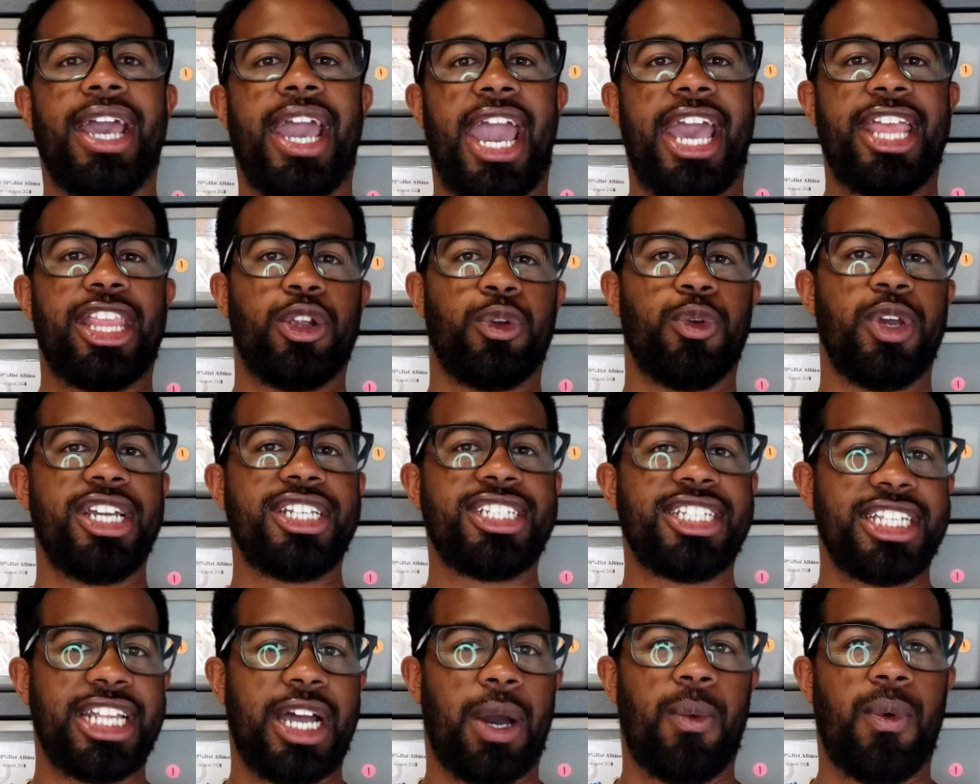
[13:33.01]
And the
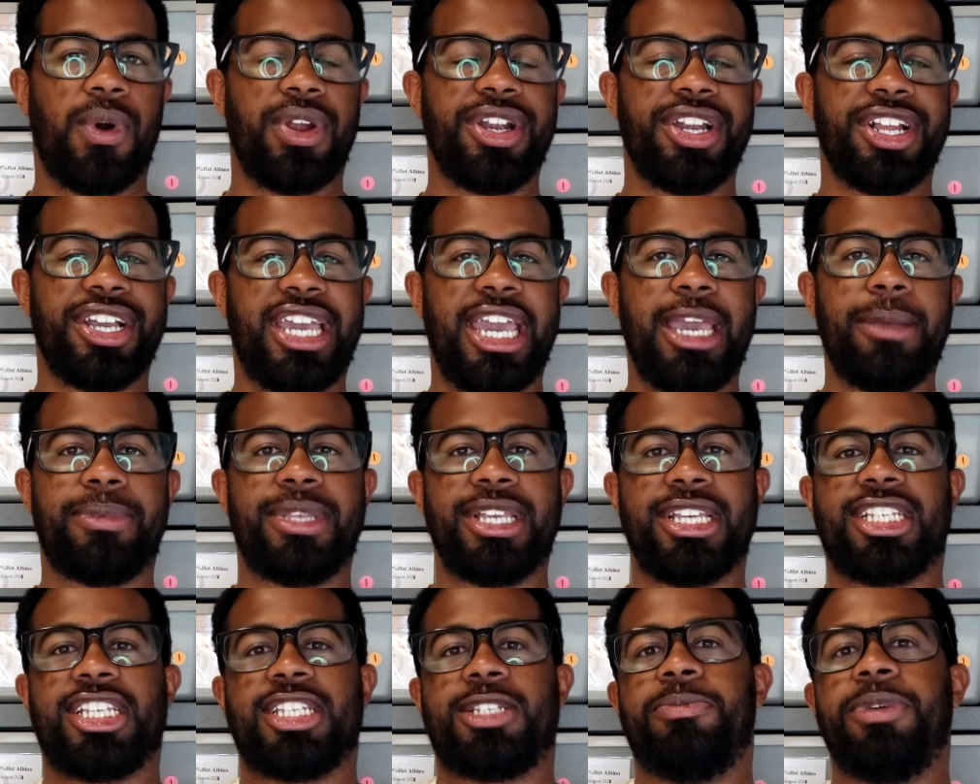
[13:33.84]
reason I wanted to keep
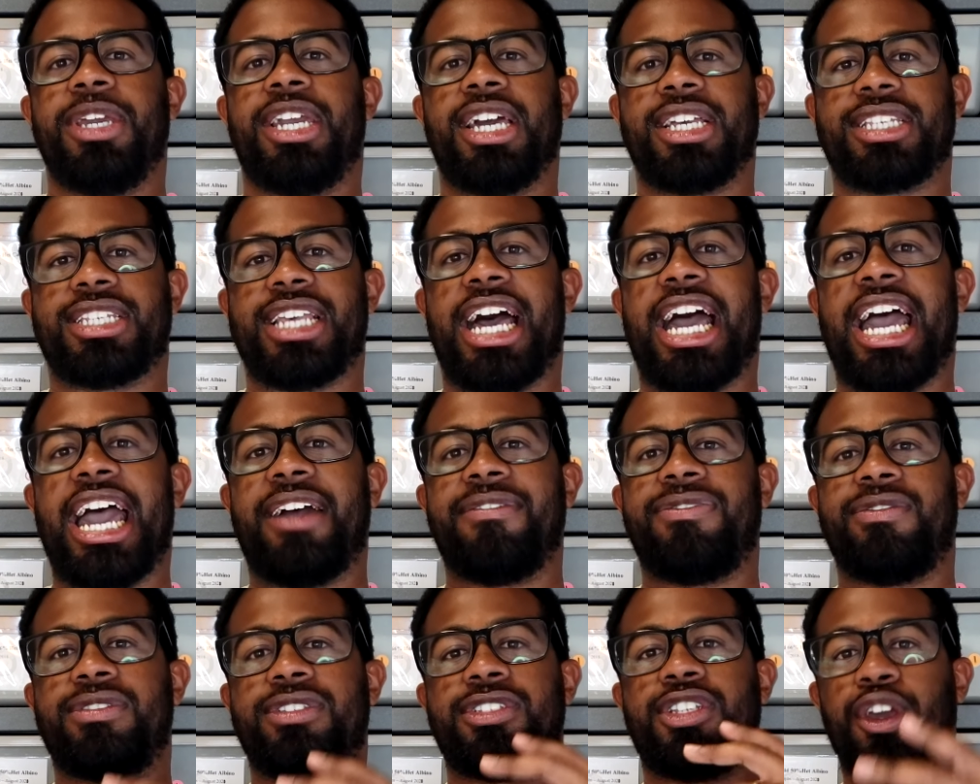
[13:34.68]
this is because I
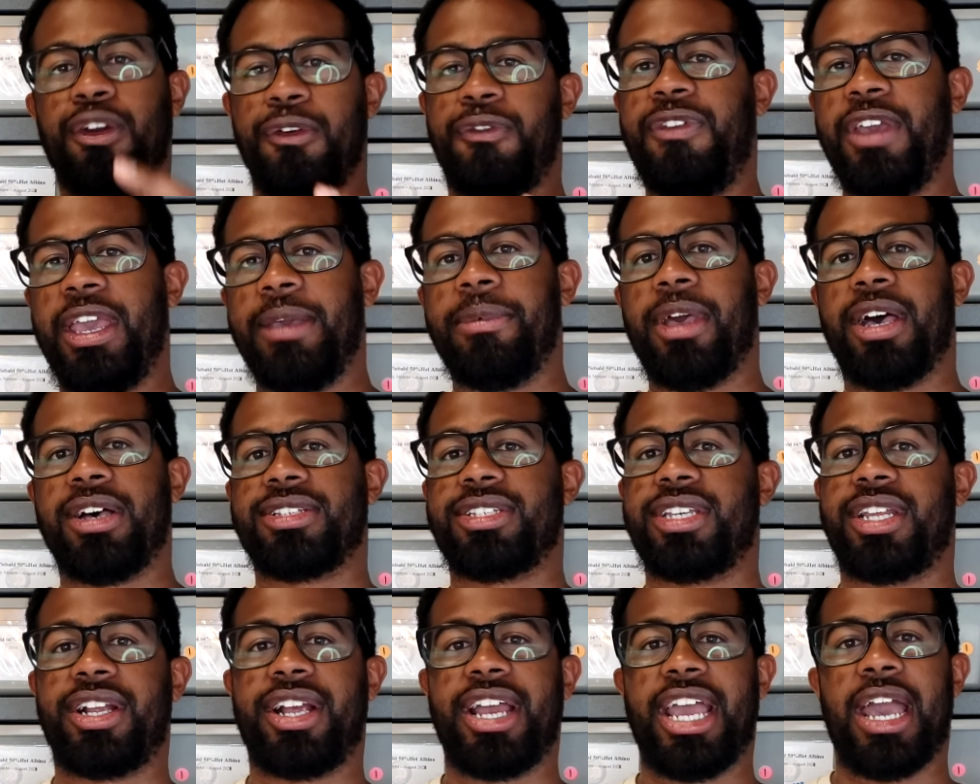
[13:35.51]
have 2
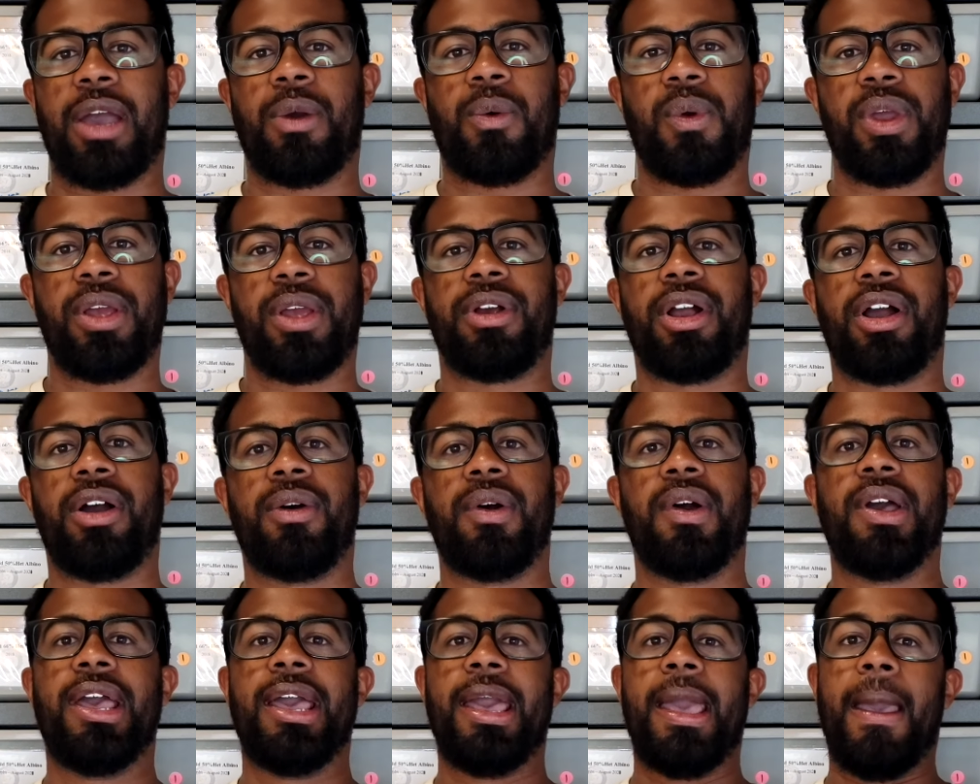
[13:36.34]
females that are het
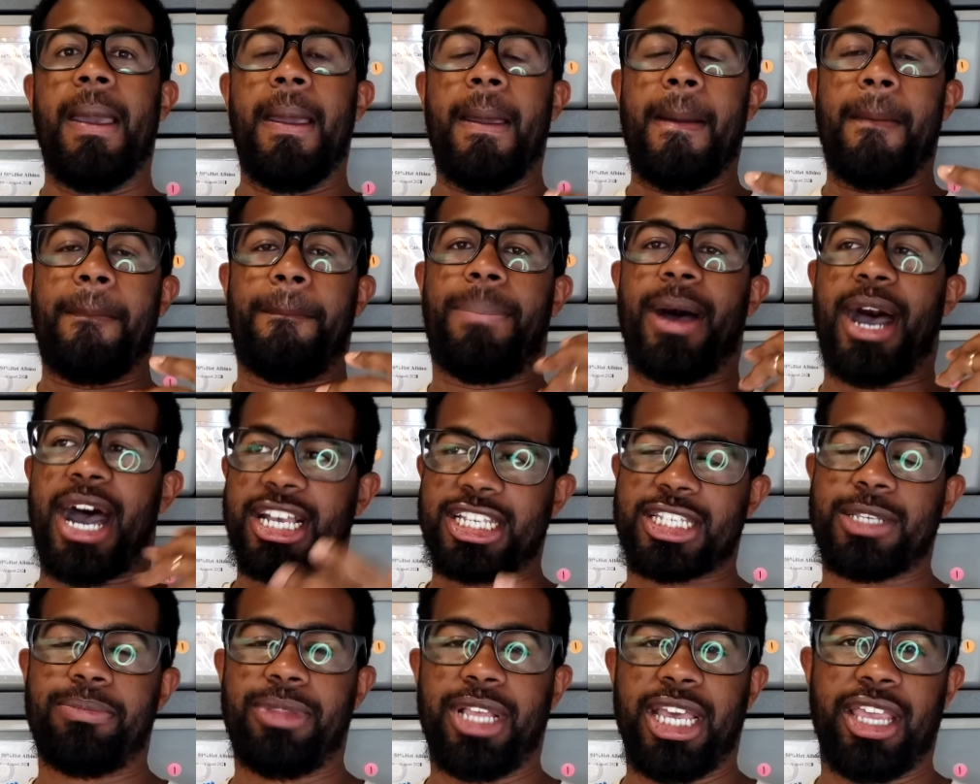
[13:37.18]
wero,
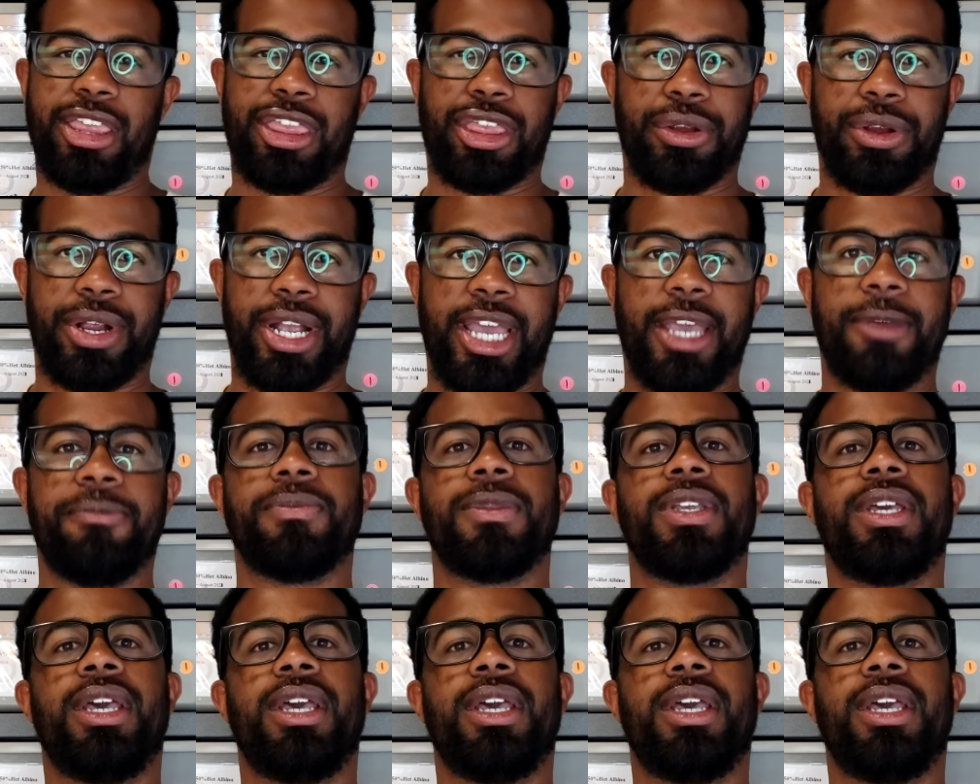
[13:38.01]
possibly 3.